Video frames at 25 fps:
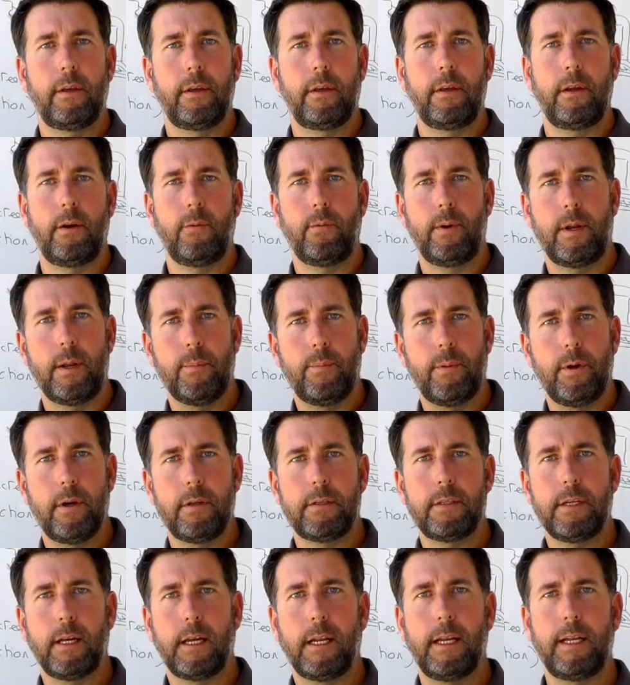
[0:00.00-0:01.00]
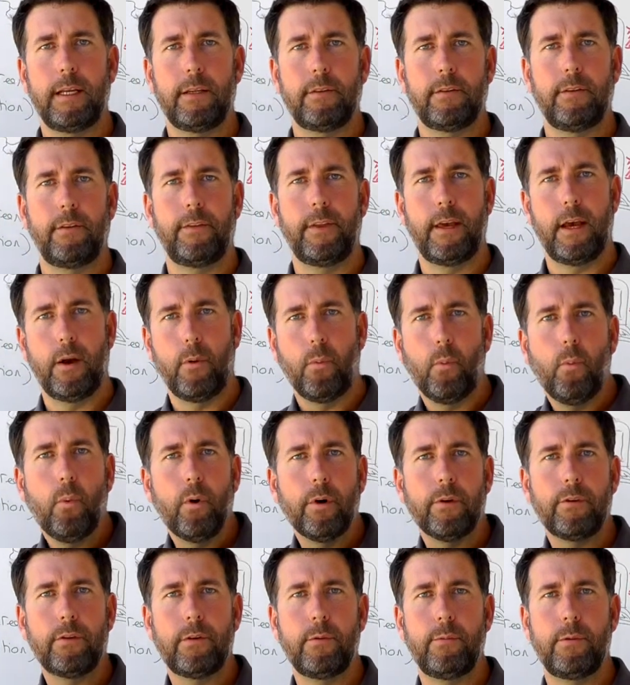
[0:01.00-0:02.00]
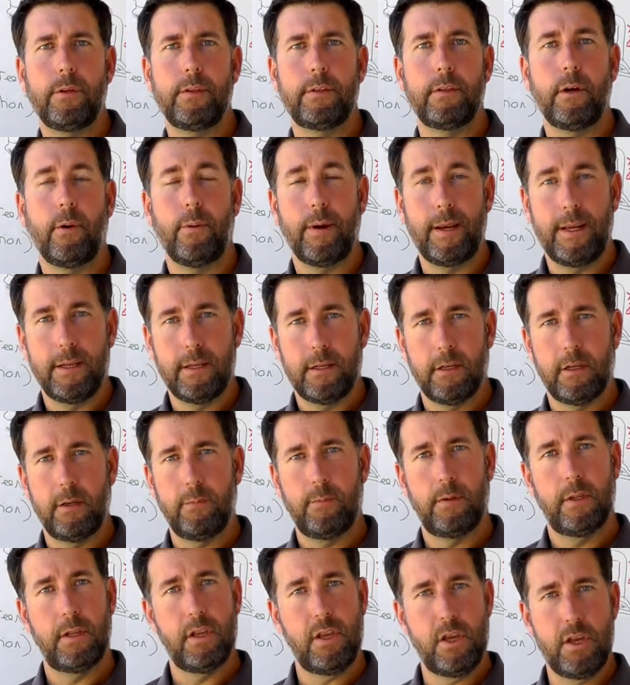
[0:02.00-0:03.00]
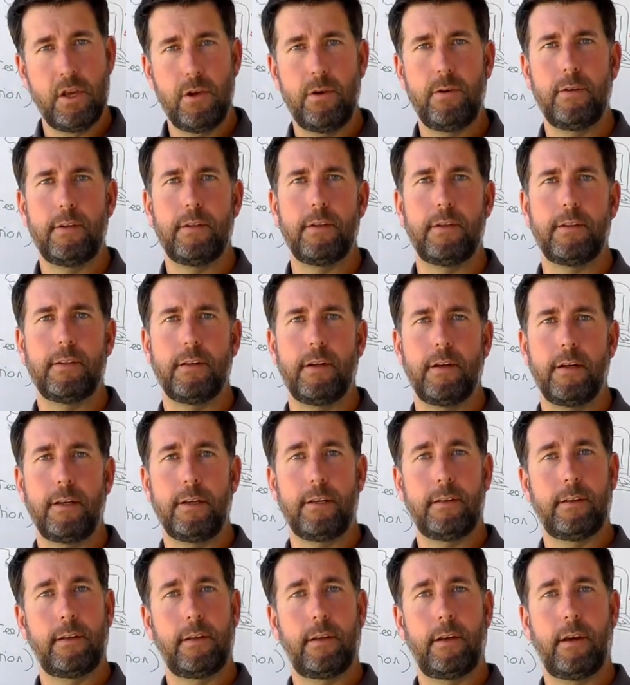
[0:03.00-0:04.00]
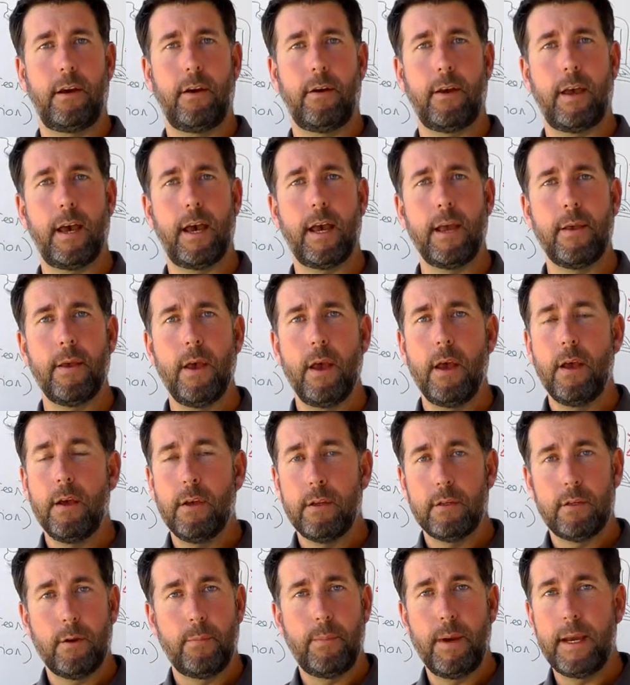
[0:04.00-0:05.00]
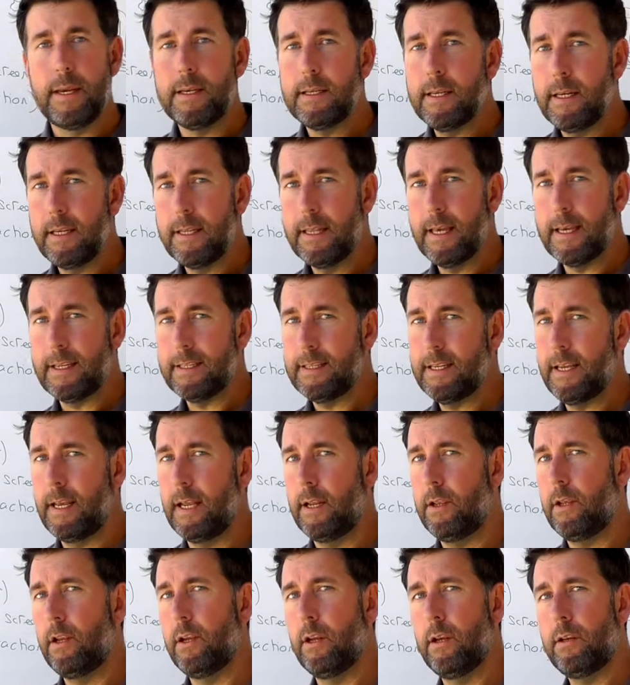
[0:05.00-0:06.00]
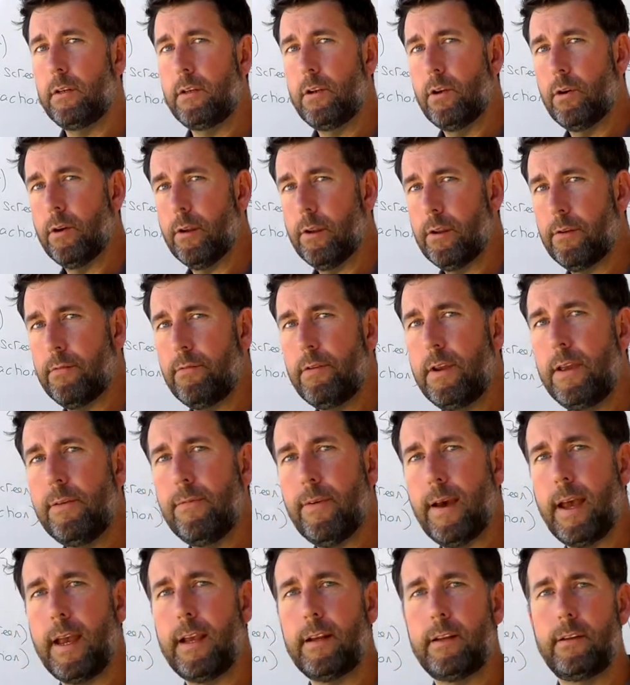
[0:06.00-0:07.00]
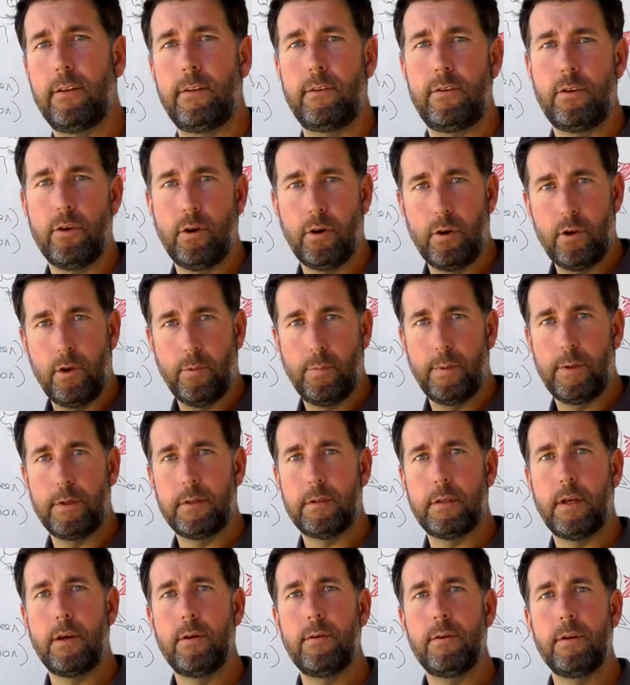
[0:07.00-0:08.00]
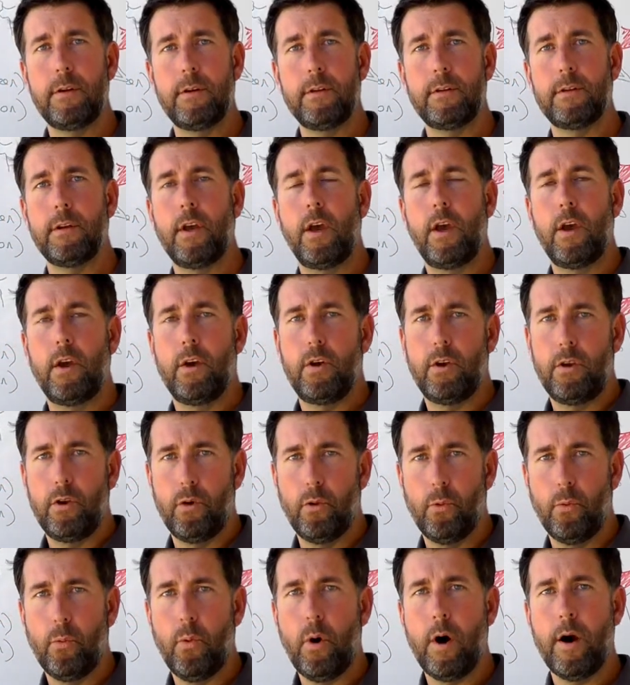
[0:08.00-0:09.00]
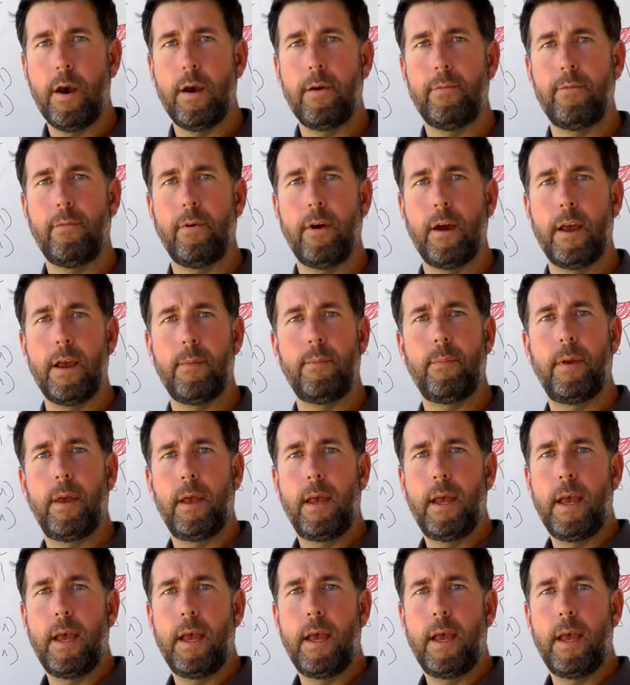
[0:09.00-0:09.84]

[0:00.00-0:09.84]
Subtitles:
When the person clicks on that, what's the result in terms of the user's eyes, okay? So basically that's it, you've got three factors. You've got your personas, your wireframe,